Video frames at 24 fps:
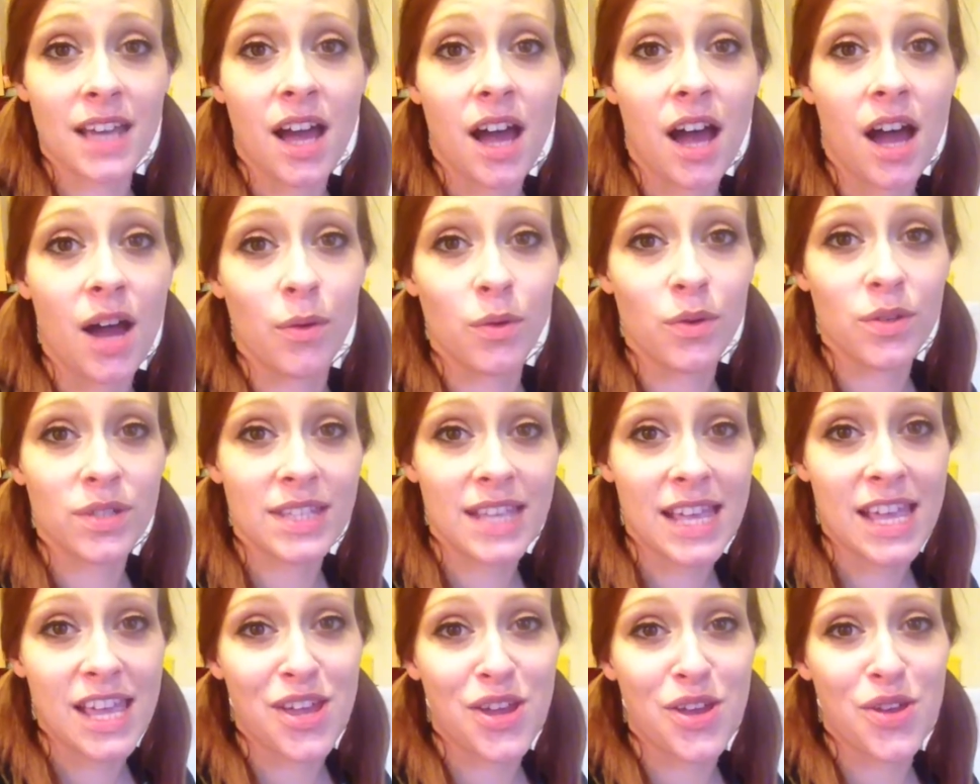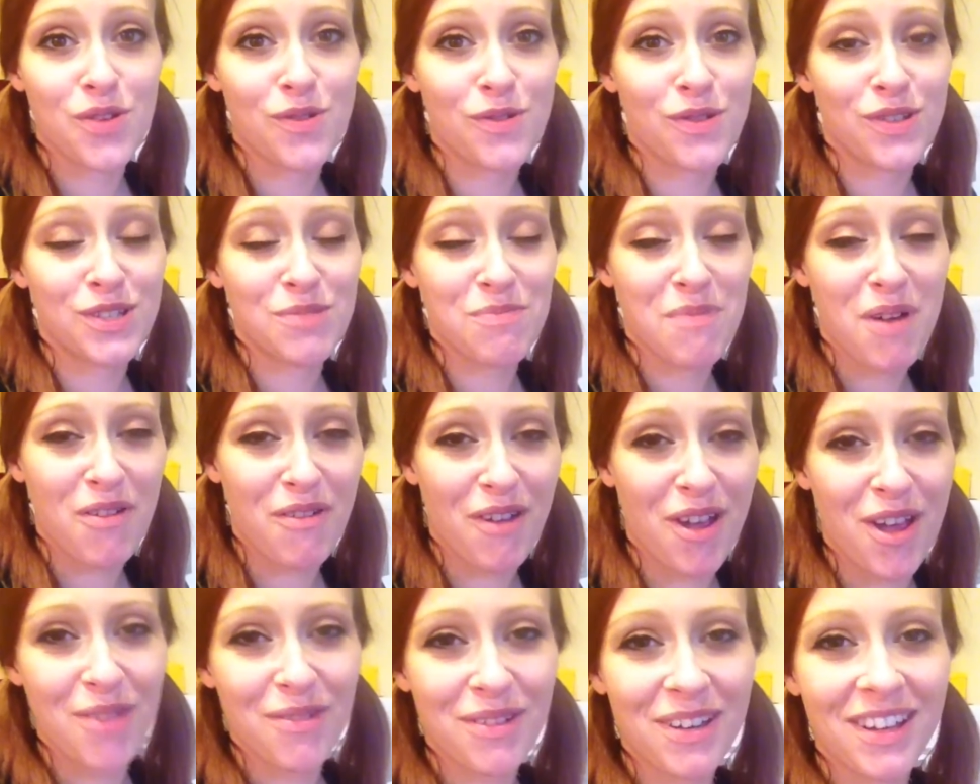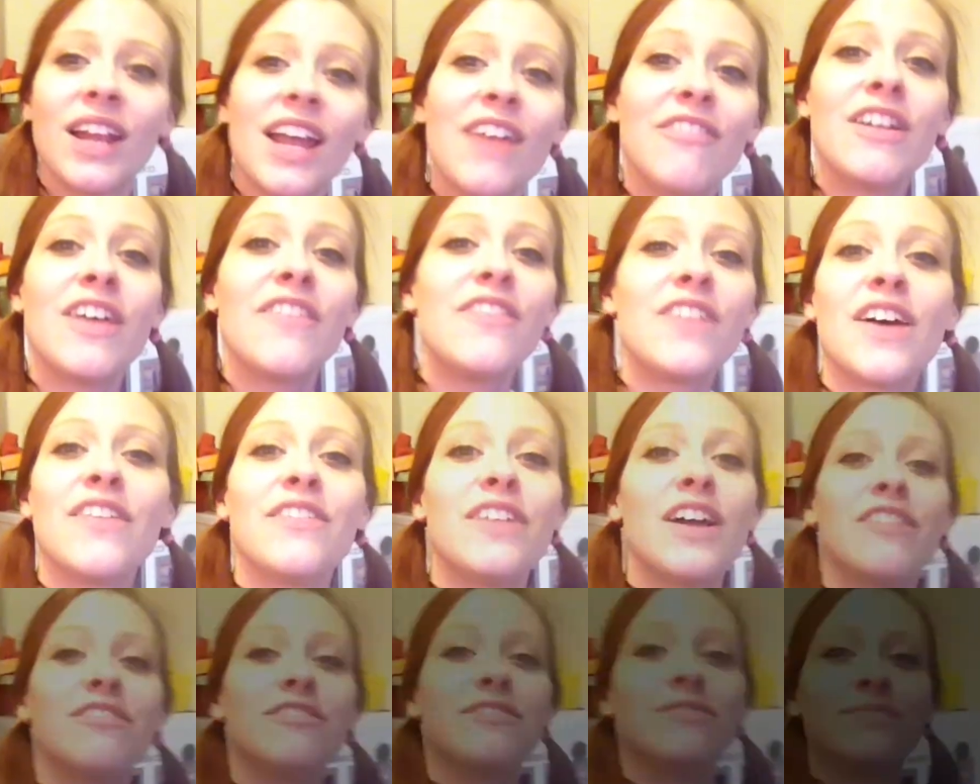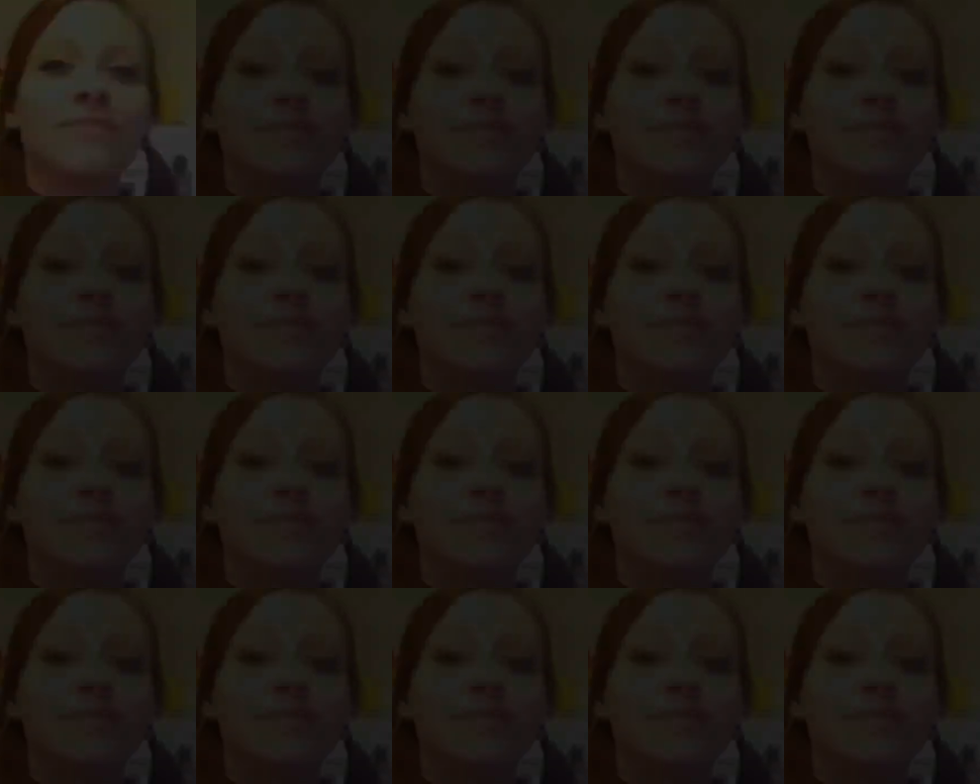I will see you tomorrow. Love, love, love, love.